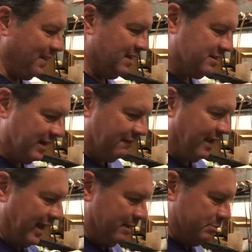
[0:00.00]
It's gonna have
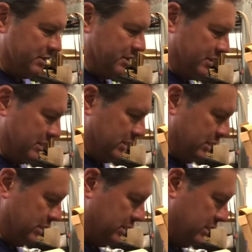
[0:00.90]
abs.
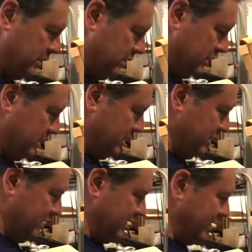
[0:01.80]
Yep,
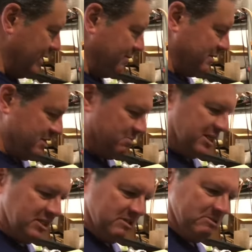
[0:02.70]
it's gonna be
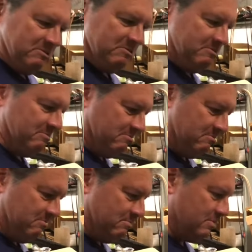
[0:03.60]
old.
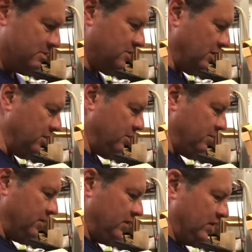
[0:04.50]
So
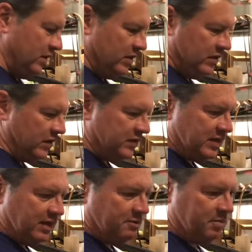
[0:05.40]
this
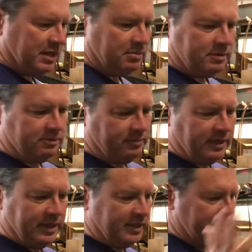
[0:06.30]
thing will be able to
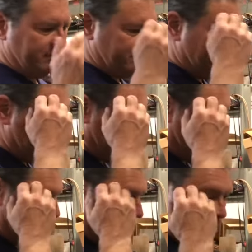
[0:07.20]
run,
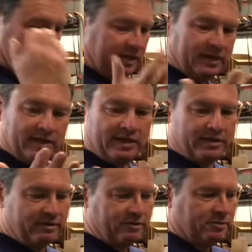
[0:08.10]
you know, in
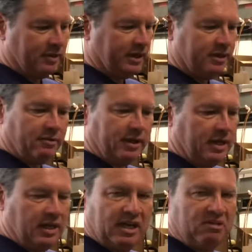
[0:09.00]
120 degree
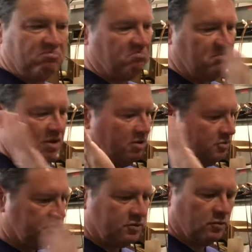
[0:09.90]
heat, no
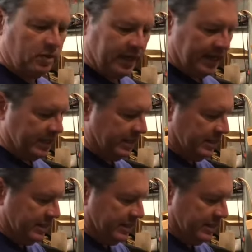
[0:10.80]
sweat,